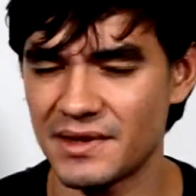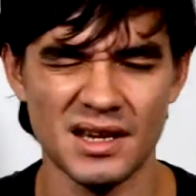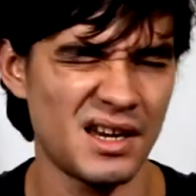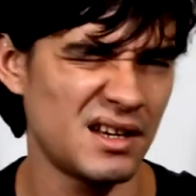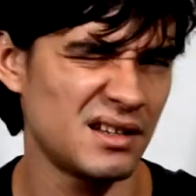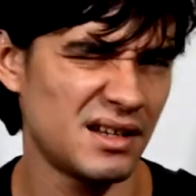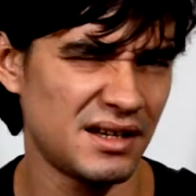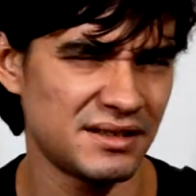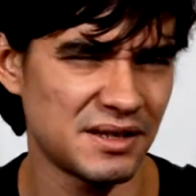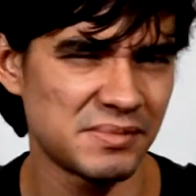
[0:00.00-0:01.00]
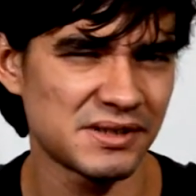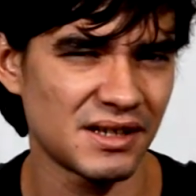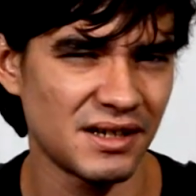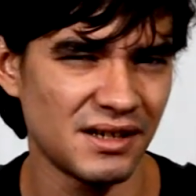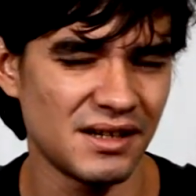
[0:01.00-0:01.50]
and end up
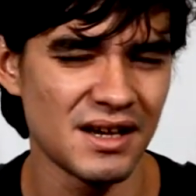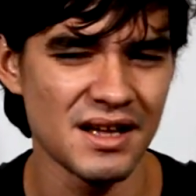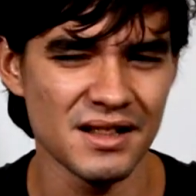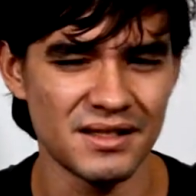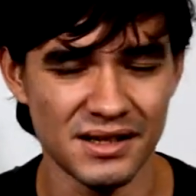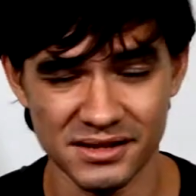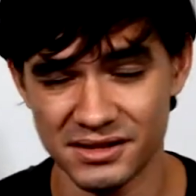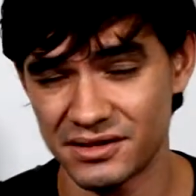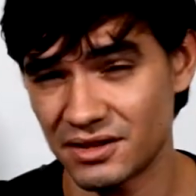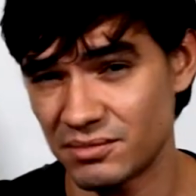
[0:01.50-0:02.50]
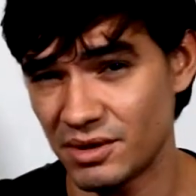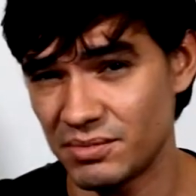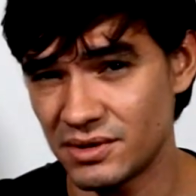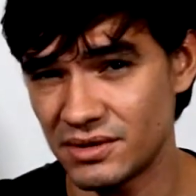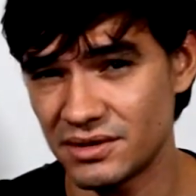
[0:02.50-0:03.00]
saying this is not my
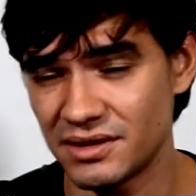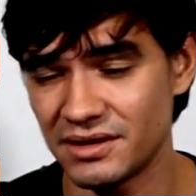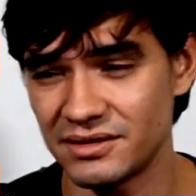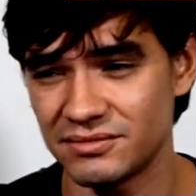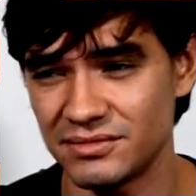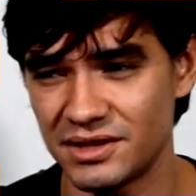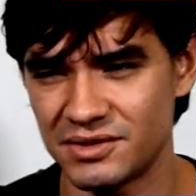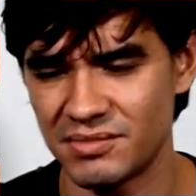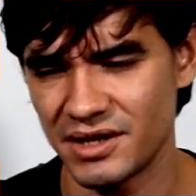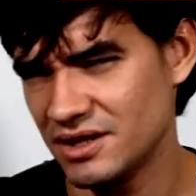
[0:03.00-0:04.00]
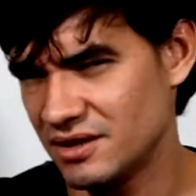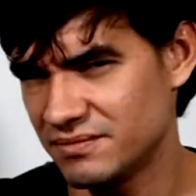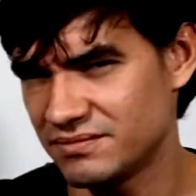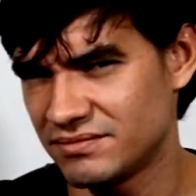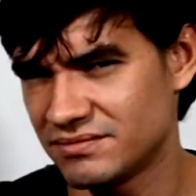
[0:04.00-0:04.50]
book, it's Maria.
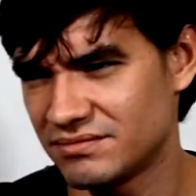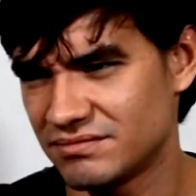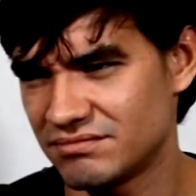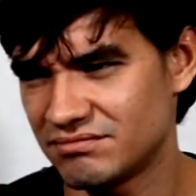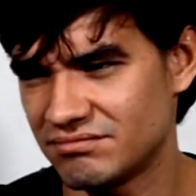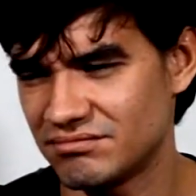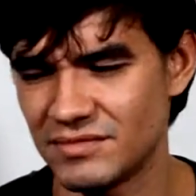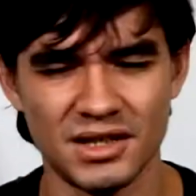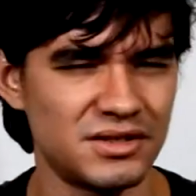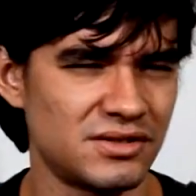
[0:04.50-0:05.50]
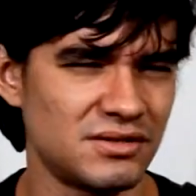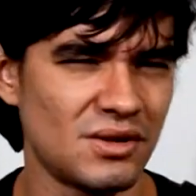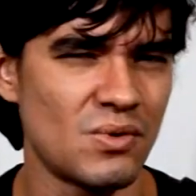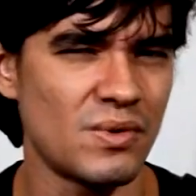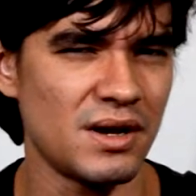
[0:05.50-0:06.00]
There's
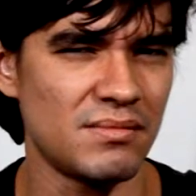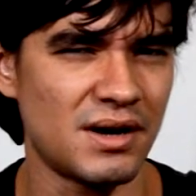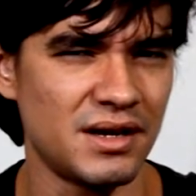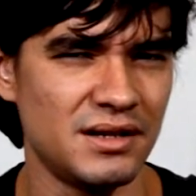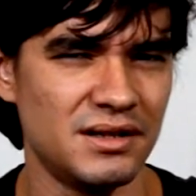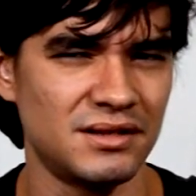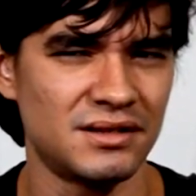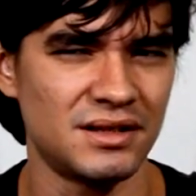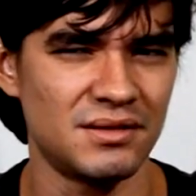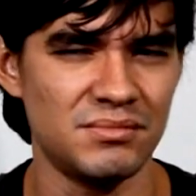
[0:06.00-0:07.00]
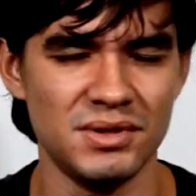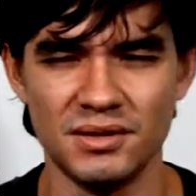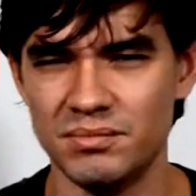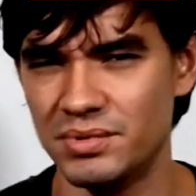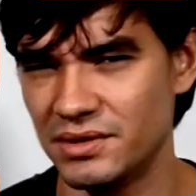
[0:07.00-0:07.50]
no way Maria can be a
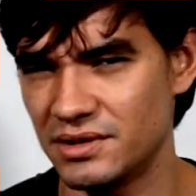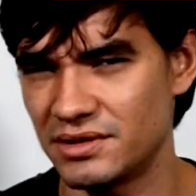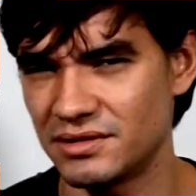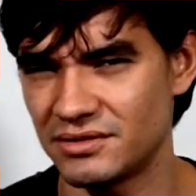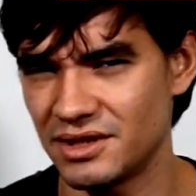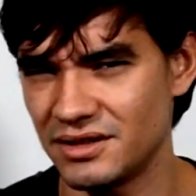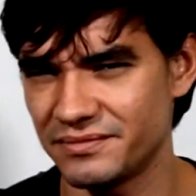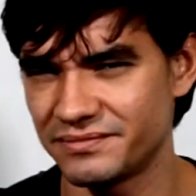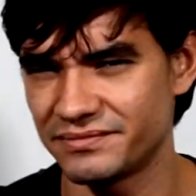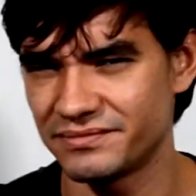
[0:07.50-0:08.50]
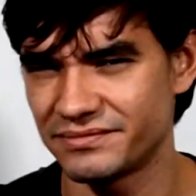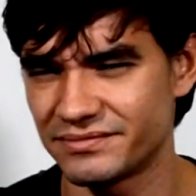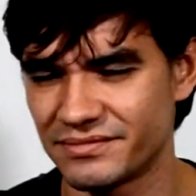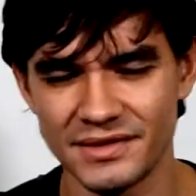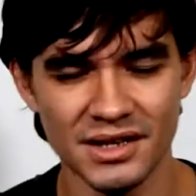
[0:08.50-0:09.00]
book, right?
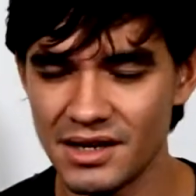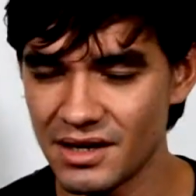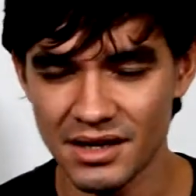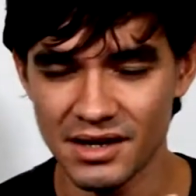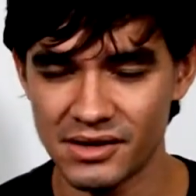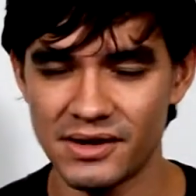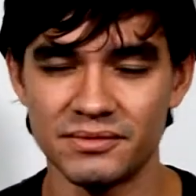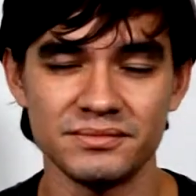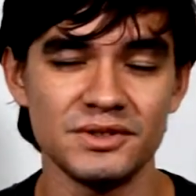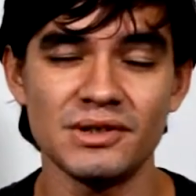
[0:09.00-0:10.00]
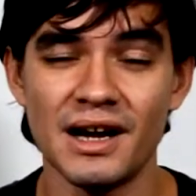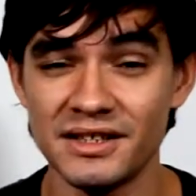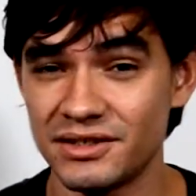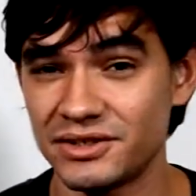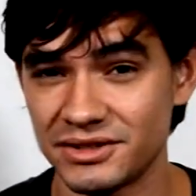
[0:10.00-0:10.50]
Well, you guys
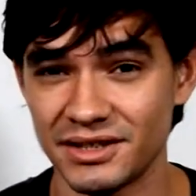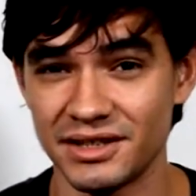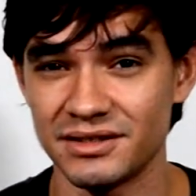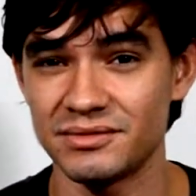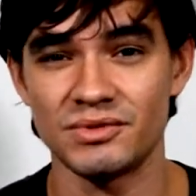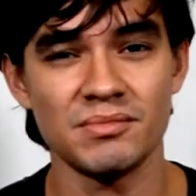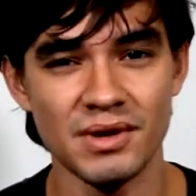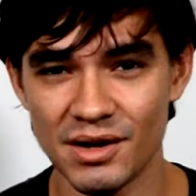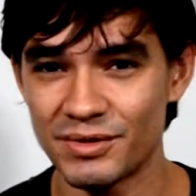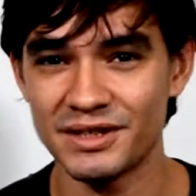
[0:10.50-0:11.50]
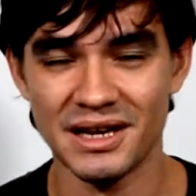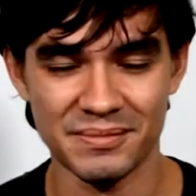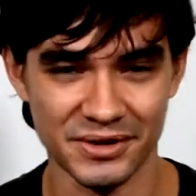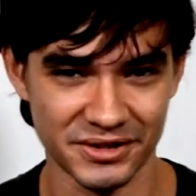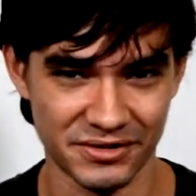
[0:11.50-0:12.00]
understand. Remember the
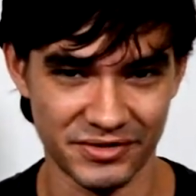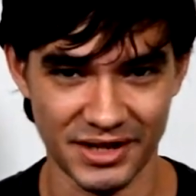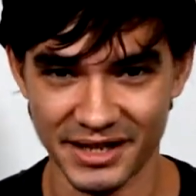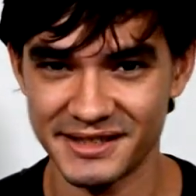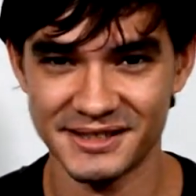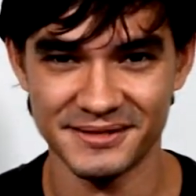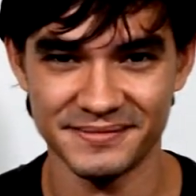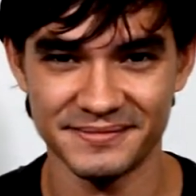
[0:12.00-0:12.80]
apostrophe s.